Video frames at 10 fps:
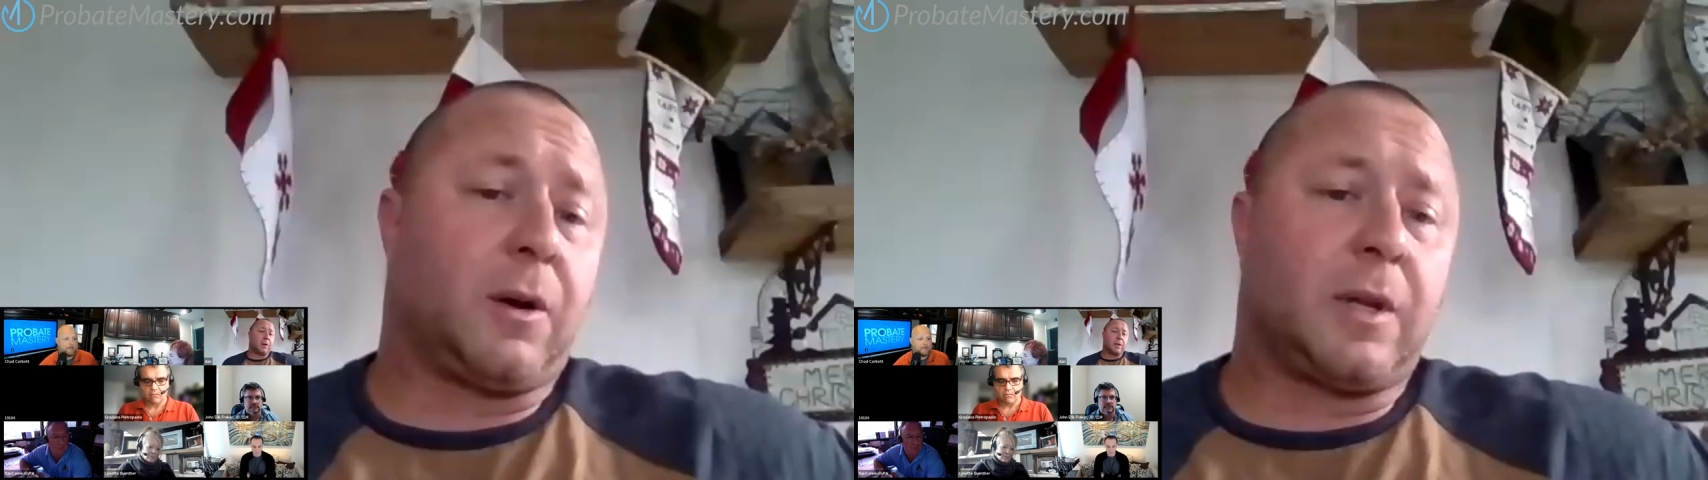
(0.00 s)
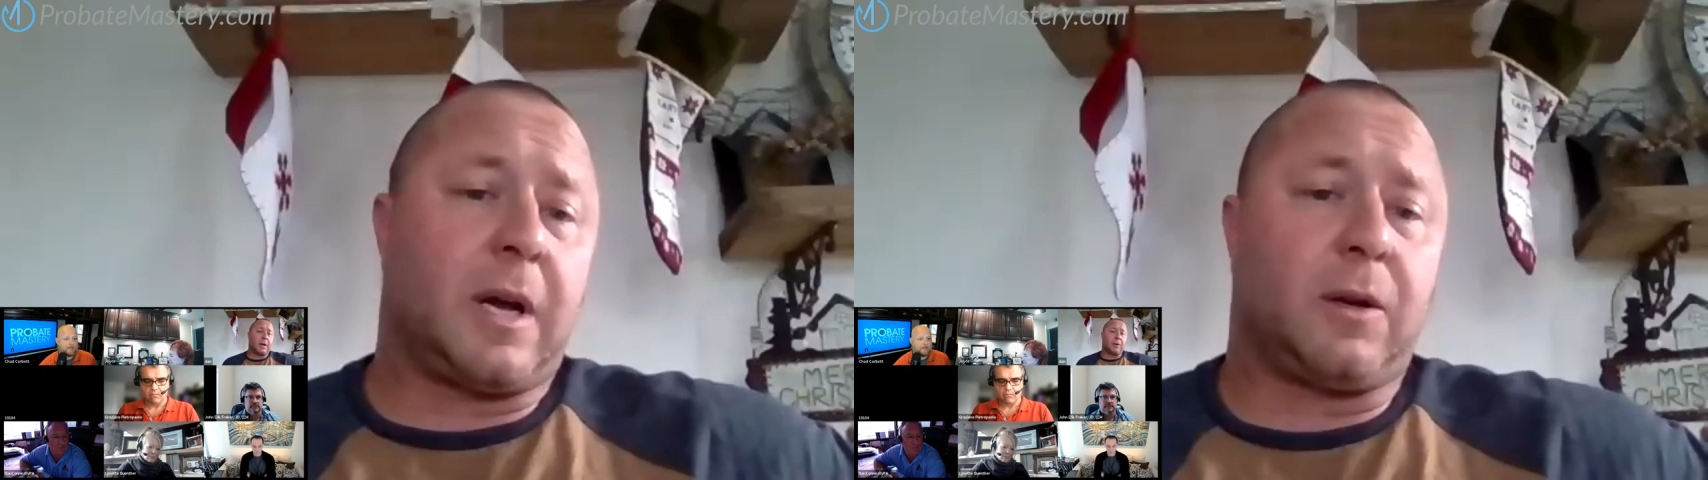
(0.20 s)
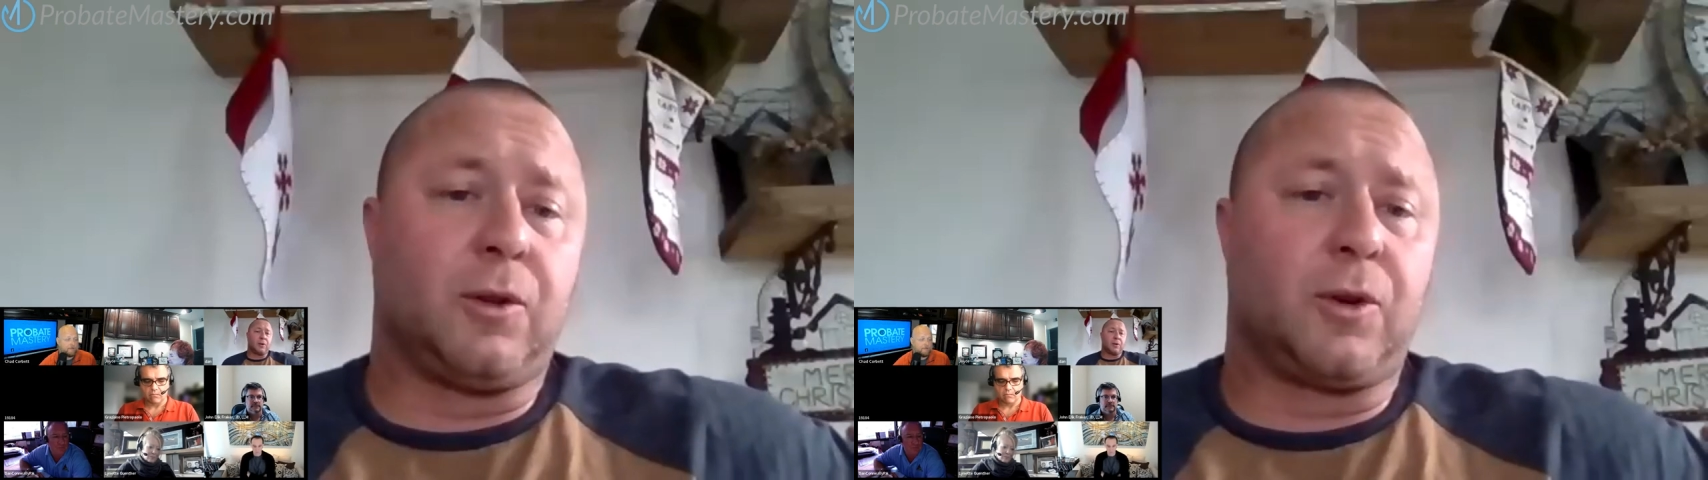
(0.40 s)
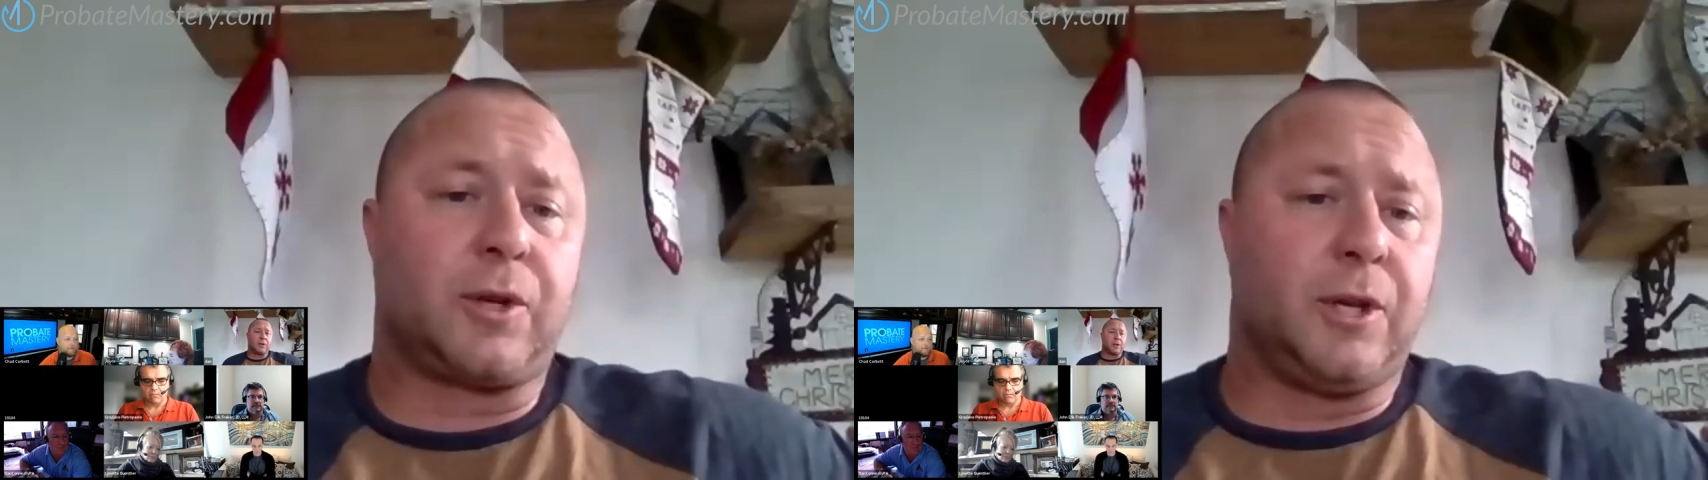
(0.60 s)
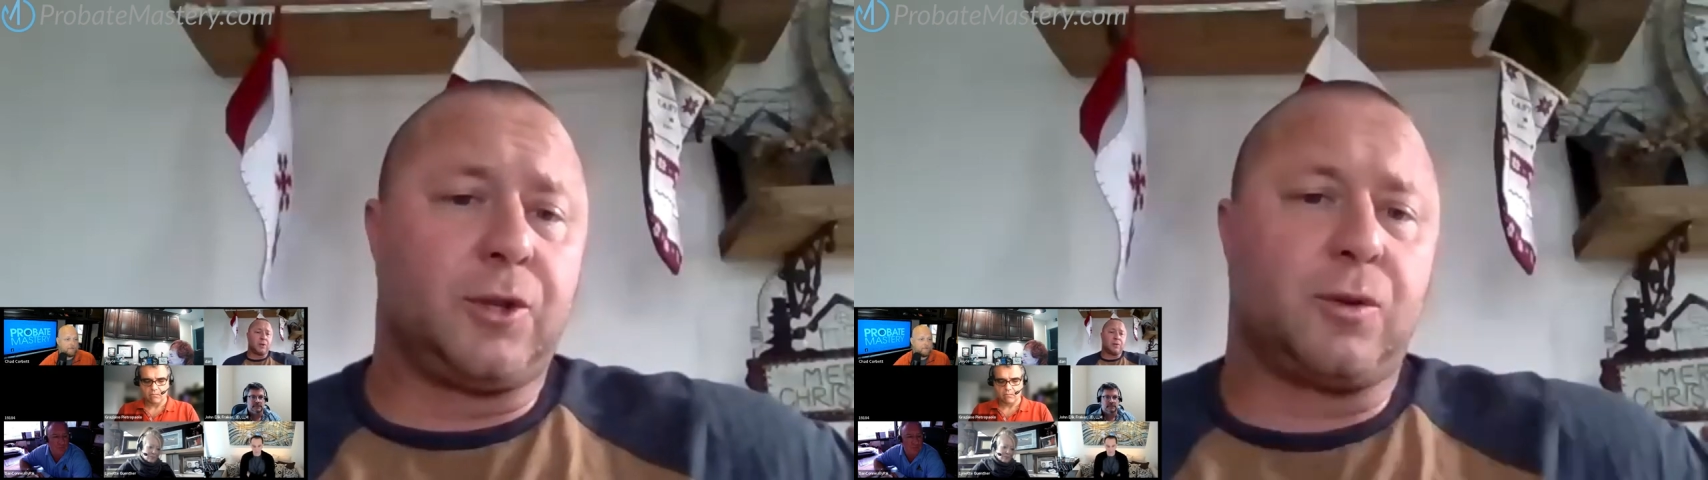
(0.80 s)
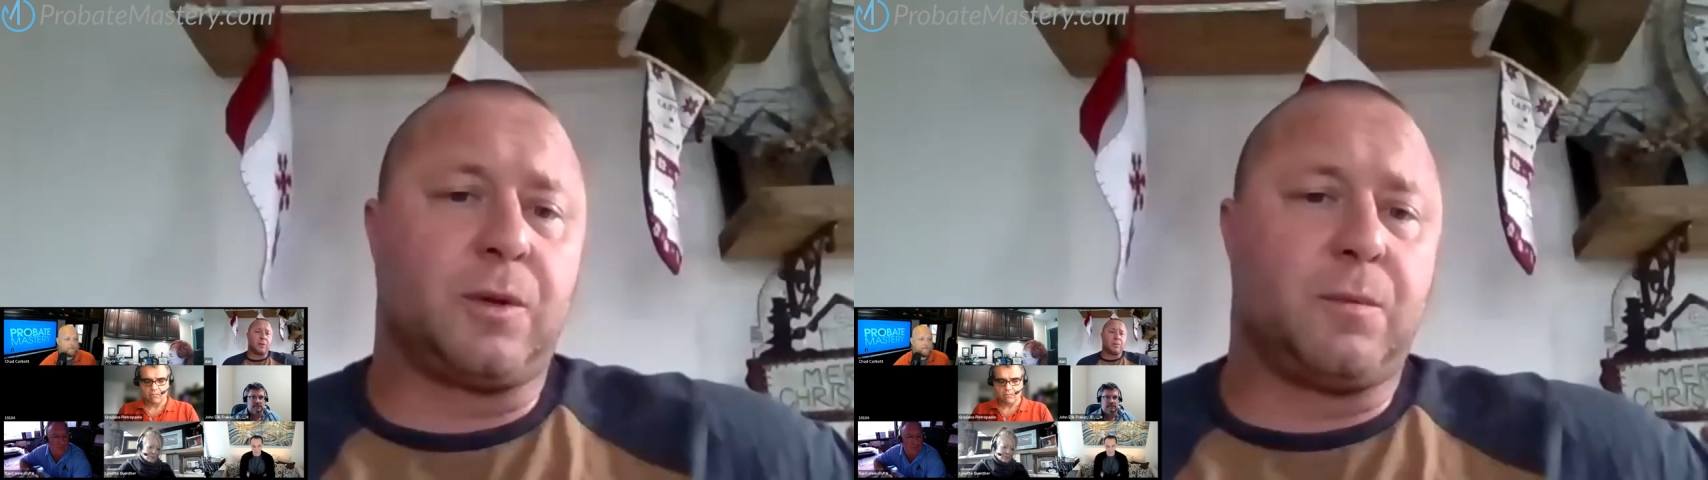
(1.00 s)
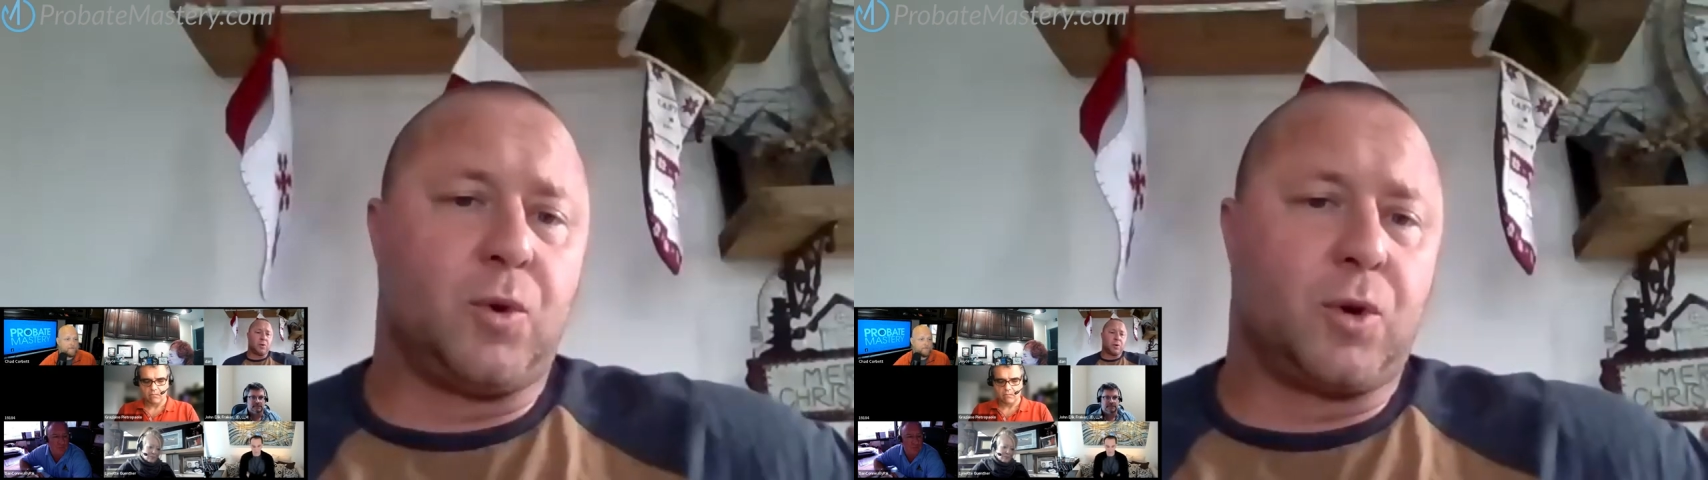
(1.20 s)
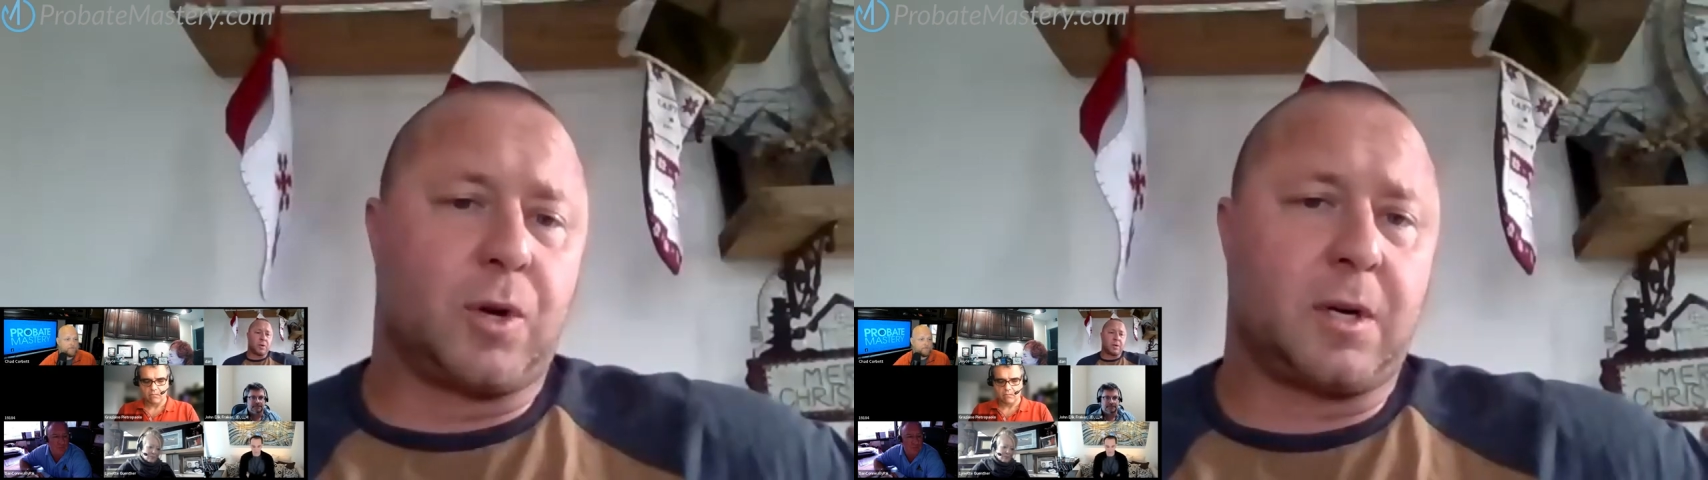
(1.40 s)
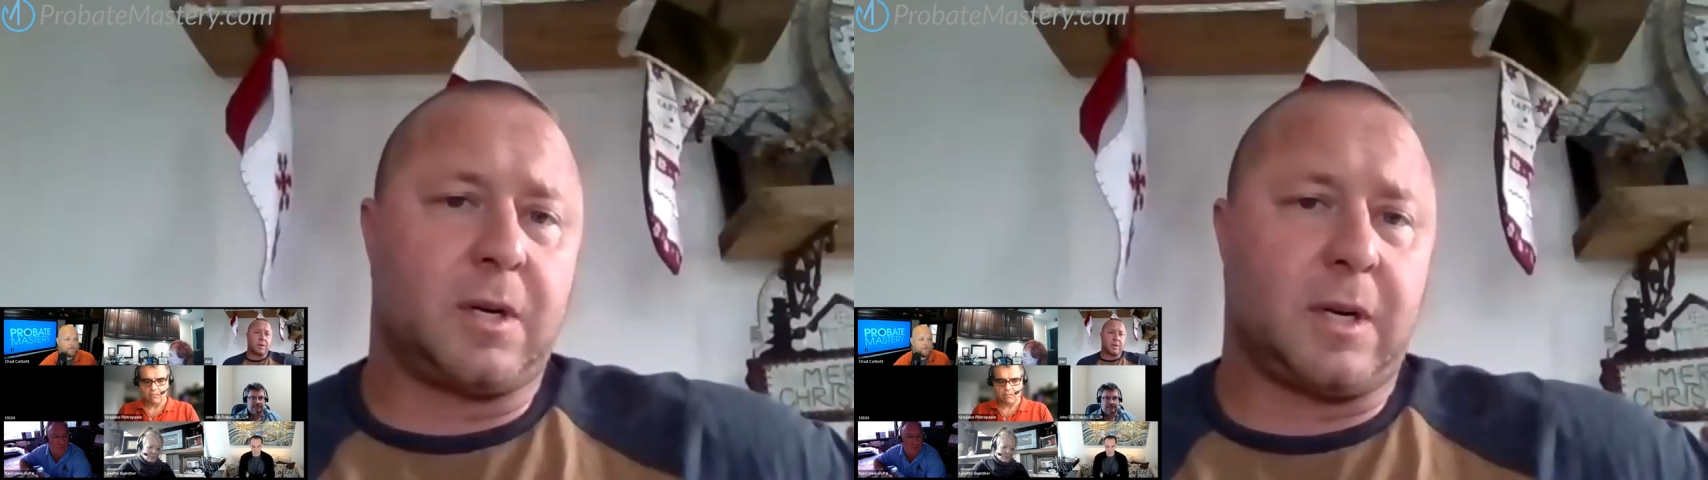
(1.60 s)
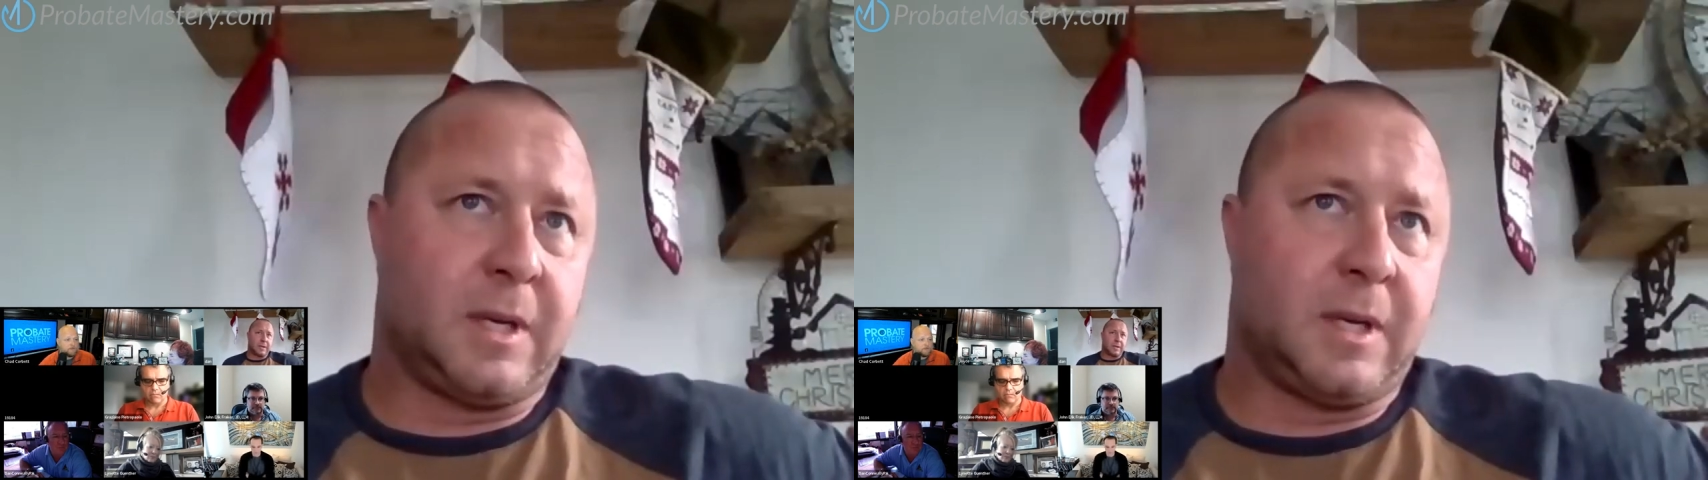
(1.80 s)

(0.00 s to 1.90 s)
I'll look into it more.